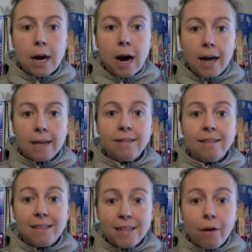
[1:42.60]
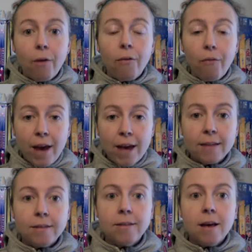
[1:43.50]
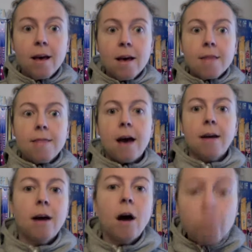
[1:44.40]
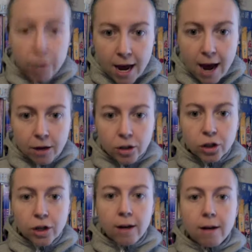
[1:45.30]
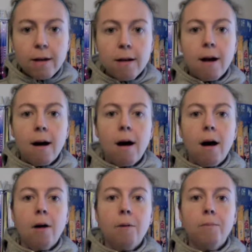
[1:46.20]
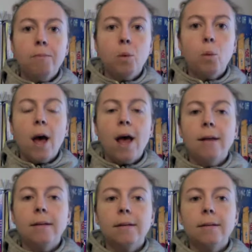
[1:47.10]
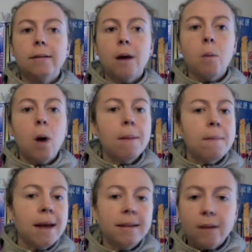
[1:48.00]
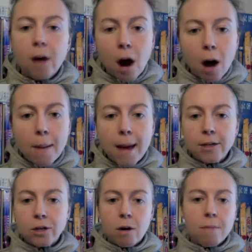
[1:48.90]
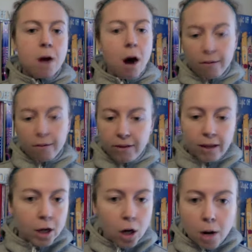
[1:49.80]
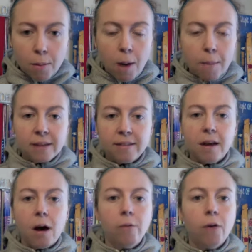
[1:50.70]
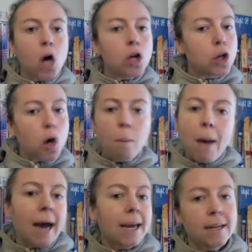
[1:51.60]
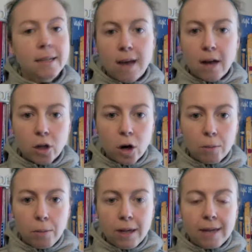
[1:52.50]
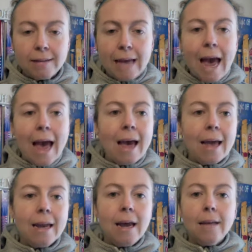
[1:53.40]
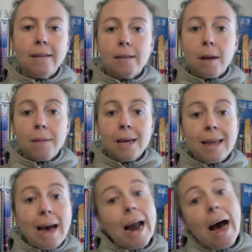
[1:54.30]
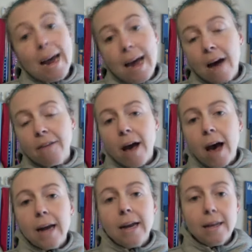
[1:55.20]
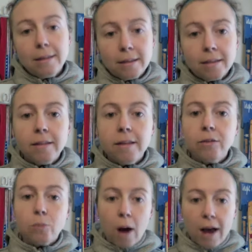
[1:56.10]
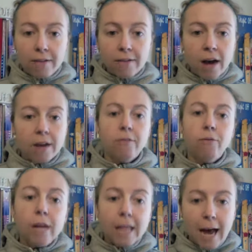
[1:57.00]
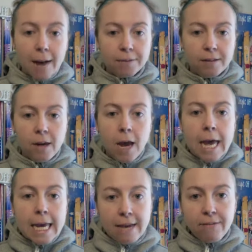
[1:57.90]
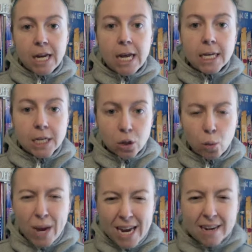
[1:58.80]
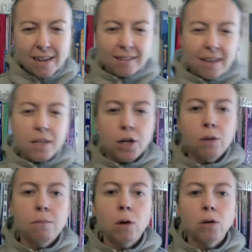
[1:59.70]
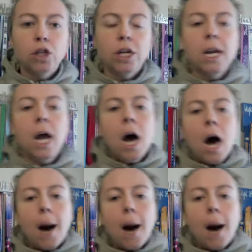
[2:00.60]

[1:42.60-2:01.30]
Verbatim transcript: I still face that gut reaction um, when someone makes a comment or I'm not feeling good about myself to go back into that dark place. And it's something that I have had instances where I have kind of relapsed and given into the weakness, into the motion.